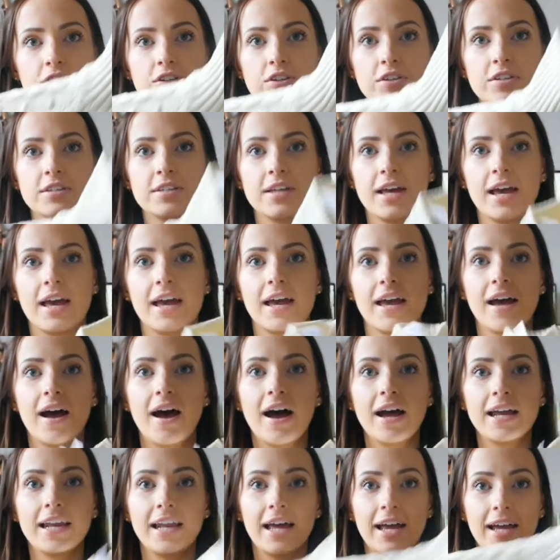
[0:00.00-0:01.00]
Just a
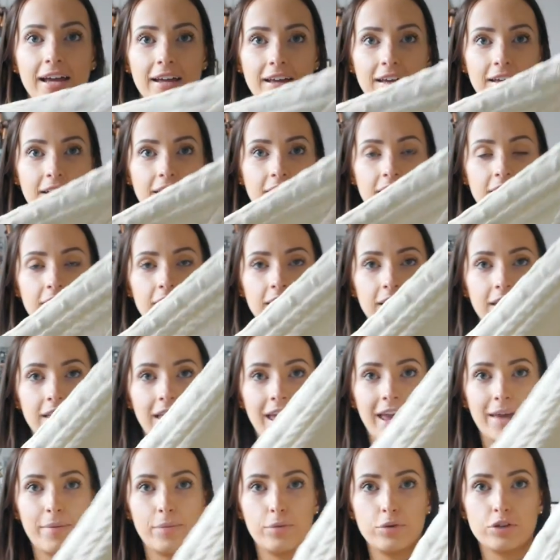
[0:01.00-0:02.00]
high neck
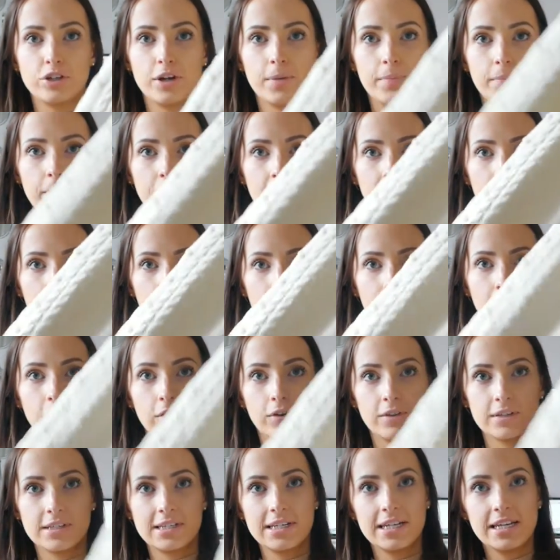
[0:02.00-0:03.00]
cable jumper with
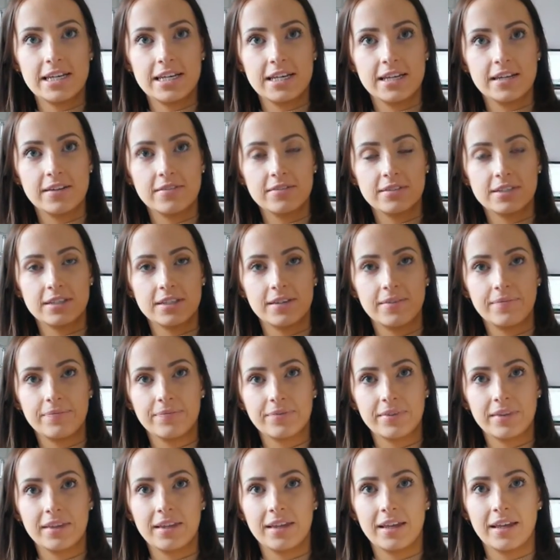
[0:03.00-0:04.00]
long sleeves.
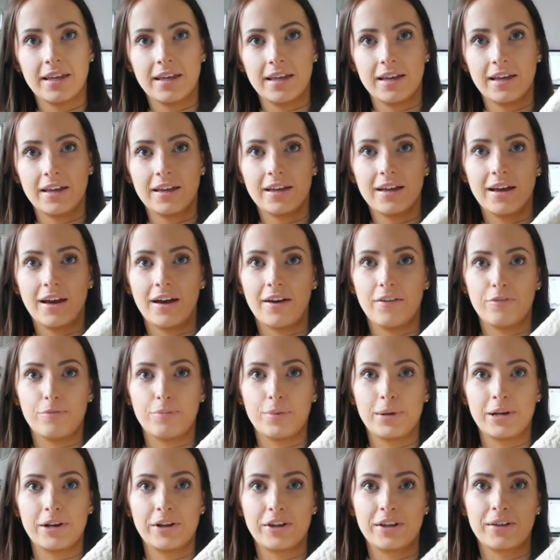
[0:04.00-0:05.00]

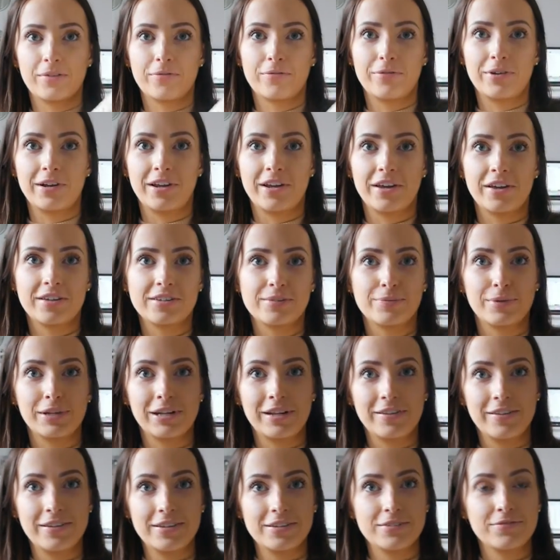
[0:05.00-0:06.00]
I've been looking for like something
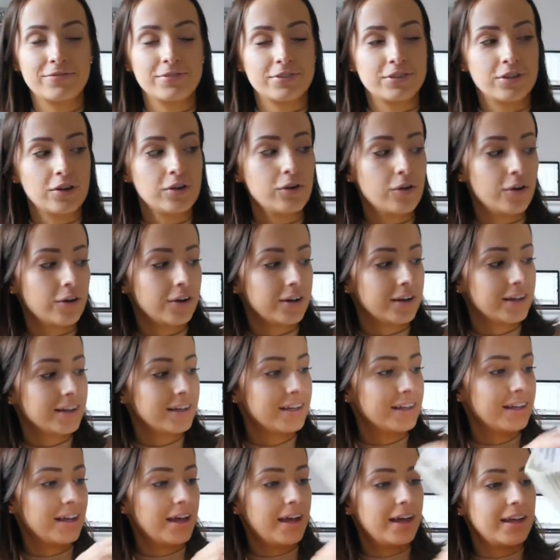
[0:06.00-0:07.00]
like this for so long,
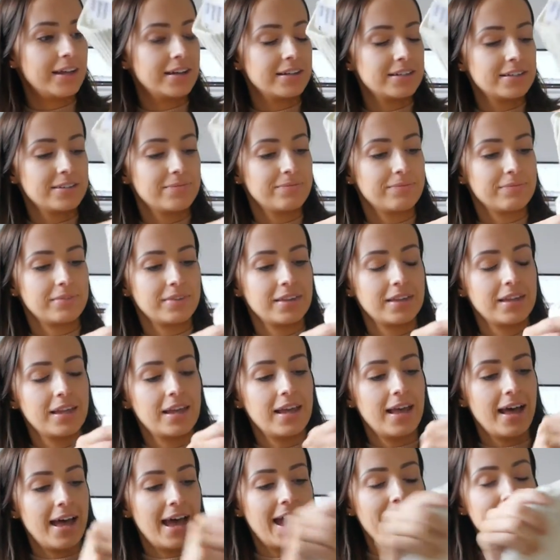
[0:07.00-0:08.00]
and
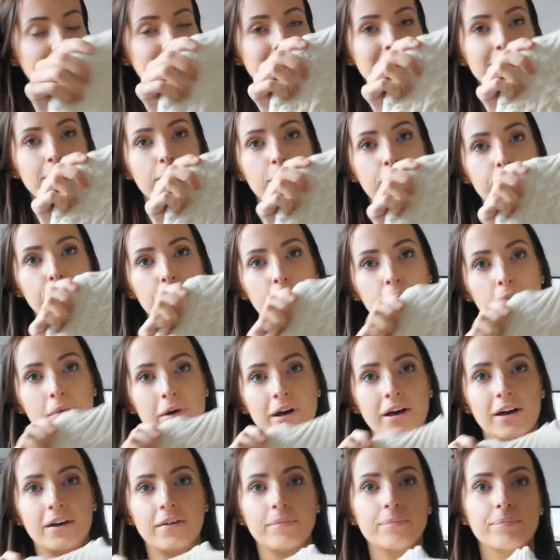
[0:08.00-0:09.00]
I've seen them before,
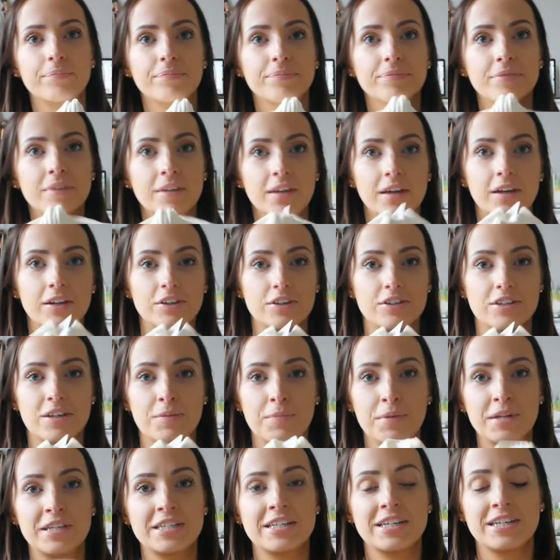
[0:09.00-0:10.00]
but I'm just
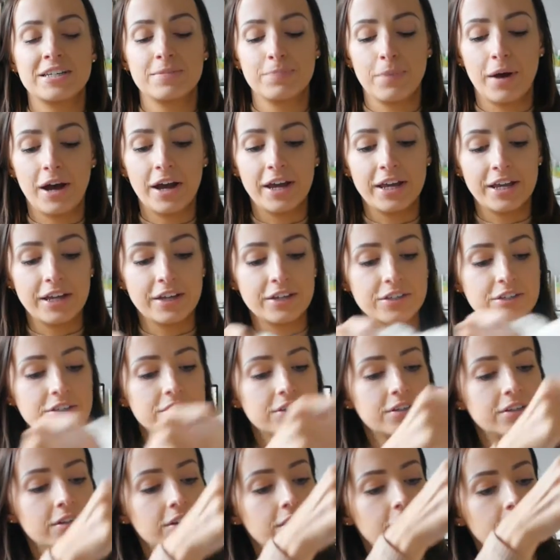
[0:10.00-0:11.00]
committed to buying
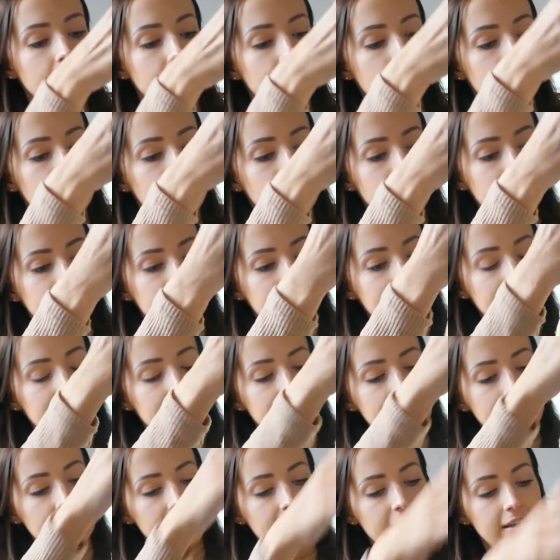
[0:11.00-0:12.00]
it
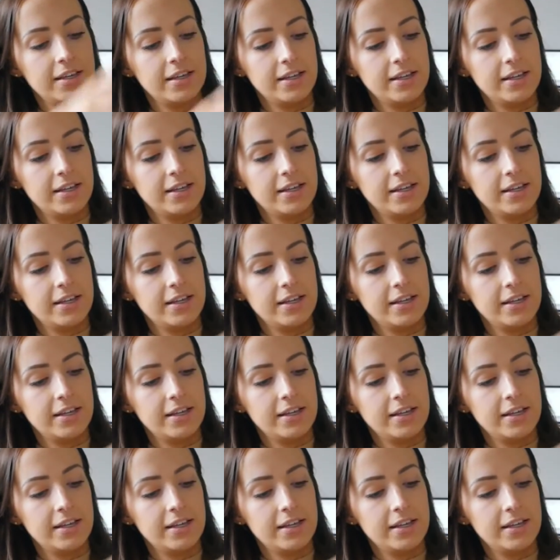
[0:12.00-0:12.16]
recently.